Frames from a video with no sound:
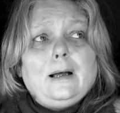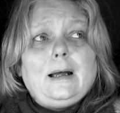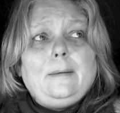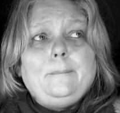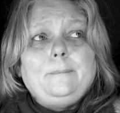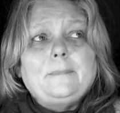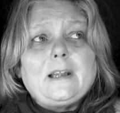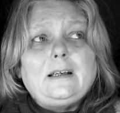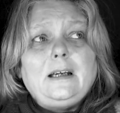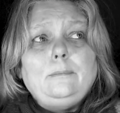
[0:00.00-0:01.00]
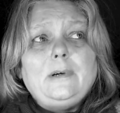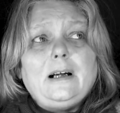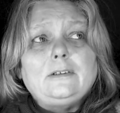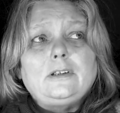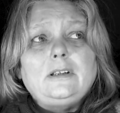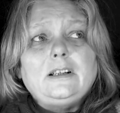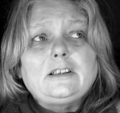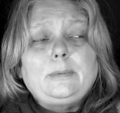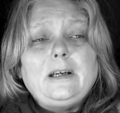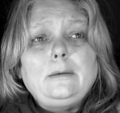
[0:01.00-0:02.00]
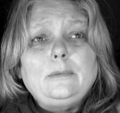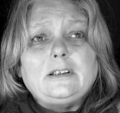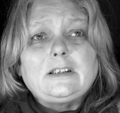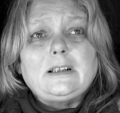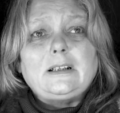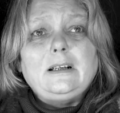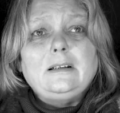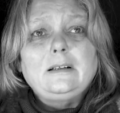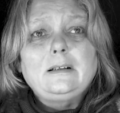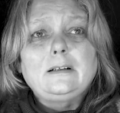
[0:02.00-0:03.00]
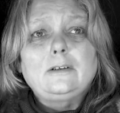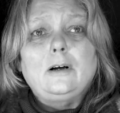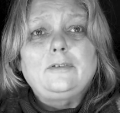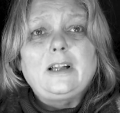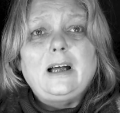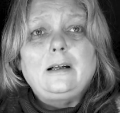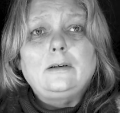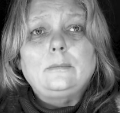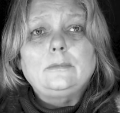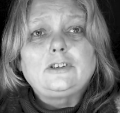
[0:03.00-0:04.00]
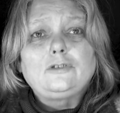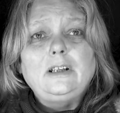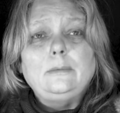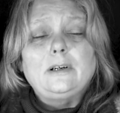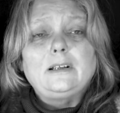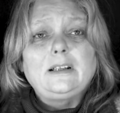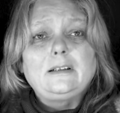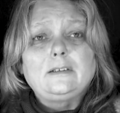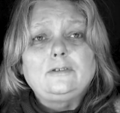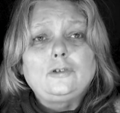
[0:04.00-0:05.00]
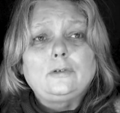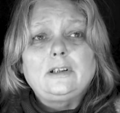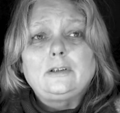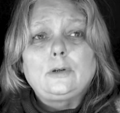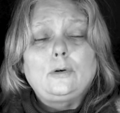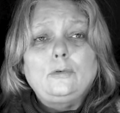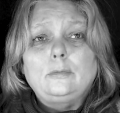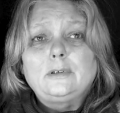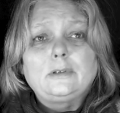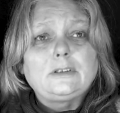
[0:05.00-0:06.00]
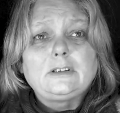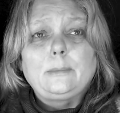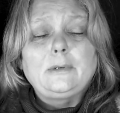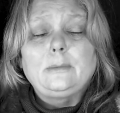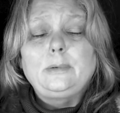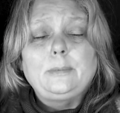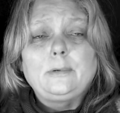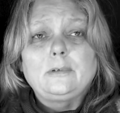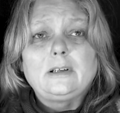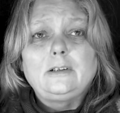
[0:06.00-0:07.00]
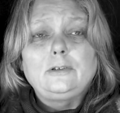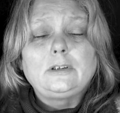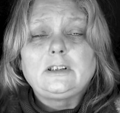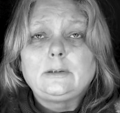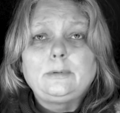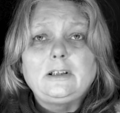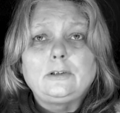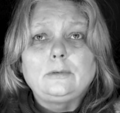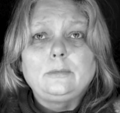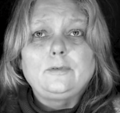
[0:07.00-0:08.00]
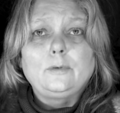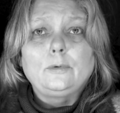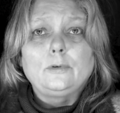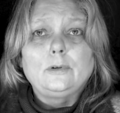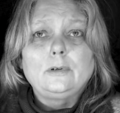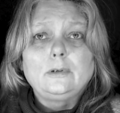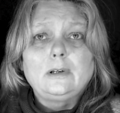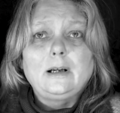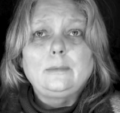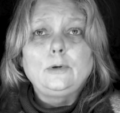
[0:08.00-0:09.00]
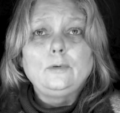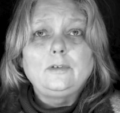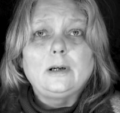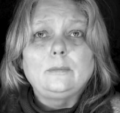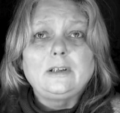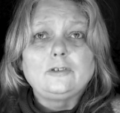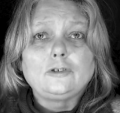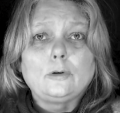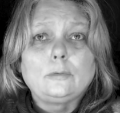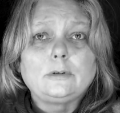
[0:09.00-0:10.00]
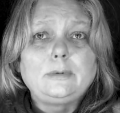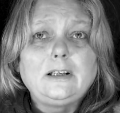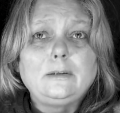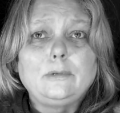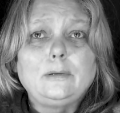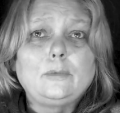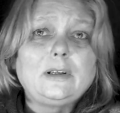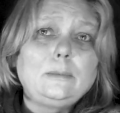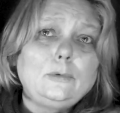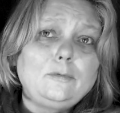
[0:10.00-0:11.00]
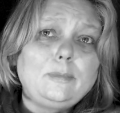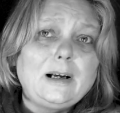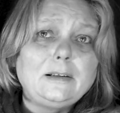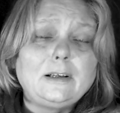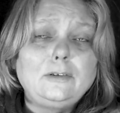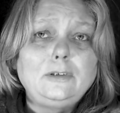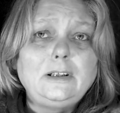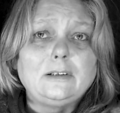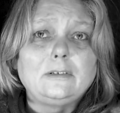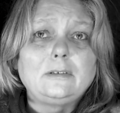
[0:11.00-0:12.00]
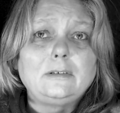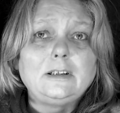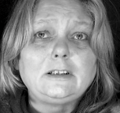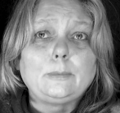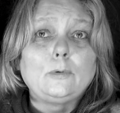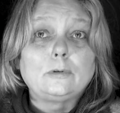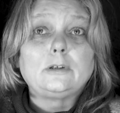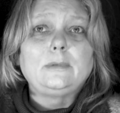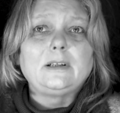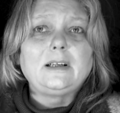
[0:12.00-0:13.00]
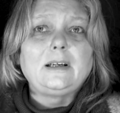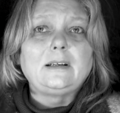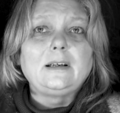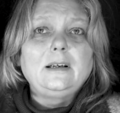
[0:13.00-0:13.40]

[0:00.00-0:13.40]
I came back to the experiment site, and I got a flat up the street, but I didn't enjoy it at all, because some of the people that I used to speak to before I moved up there stopped speaking to me, and when I moved back down here they spoke to me again,